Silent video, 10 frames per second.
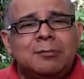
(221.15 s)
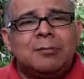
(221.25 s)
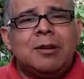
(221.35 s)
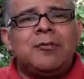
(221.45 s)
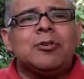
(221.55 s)

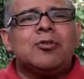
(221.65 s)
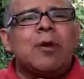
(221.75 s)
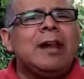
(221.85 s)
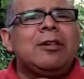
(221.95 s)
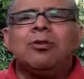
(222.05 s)
But if you're
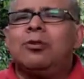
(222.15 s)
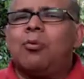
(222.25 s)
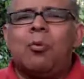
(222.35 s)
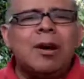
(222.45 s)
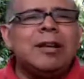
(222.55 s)
trying to learn
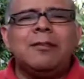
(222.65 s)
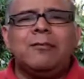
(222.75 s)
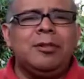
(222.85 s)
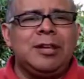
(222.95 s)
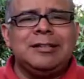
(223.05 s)
20
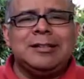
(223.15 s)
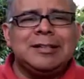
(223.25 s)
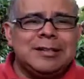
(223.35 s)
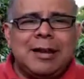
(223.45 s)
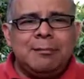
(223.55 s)
different things at the
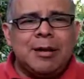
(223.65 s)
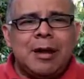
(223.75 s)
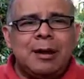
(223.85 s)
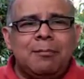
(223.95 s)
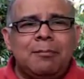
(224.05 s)
same
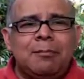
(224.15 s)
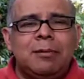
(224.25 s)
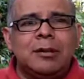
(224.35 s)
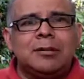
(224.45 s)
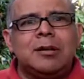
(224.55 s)
time,
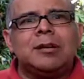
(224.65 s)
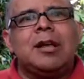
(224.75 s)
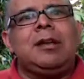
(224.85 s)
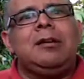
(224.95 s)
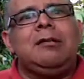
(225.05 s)
it's going to
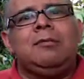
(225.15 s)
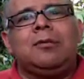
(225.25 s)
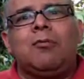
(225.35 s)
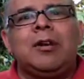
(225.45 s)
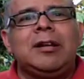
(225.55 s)
take you
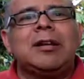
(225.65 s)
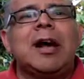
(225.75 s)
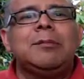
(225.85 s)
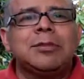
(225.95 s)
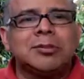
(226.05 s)
20
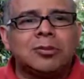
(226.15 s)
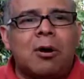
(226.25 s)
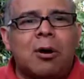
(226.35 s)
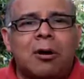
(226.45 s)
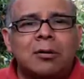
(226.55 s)
times as
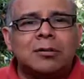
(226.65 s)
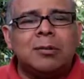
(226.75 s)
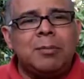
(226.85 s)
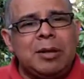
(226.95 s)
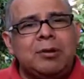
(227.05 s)
long to
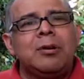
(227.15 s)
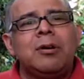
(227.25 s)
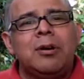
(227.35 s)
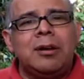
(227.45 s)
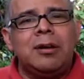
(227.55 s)
be
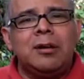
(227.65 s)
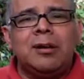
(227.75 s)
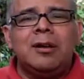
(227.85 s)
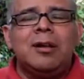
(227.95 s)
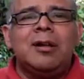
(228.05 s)
good
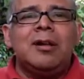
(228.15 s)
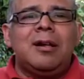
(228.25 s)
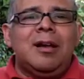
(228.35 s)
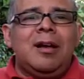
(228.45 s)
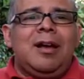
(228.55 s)

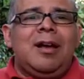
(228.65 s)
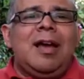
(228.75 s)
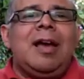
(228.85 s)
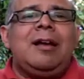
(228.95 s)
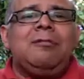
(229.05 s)

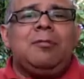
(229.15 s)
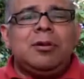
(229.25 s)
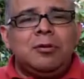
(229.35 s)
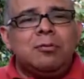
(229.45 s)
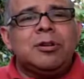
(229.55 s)
at what
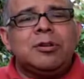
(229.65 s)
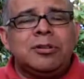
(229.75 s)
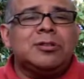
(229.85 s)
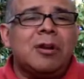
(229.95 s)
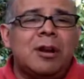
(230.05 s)
you
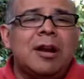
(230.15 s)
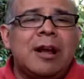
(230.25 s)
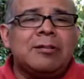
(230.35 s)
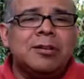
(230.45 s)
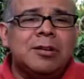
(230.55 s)
originally started
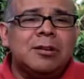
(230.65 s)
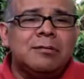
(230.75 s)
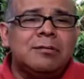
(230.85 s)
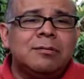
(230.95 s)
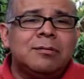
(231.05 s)
out to do.
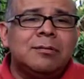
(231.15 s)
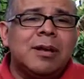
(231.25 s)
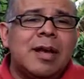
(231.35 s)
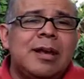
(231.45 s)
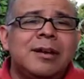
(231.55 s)

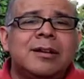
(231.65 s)
Okay?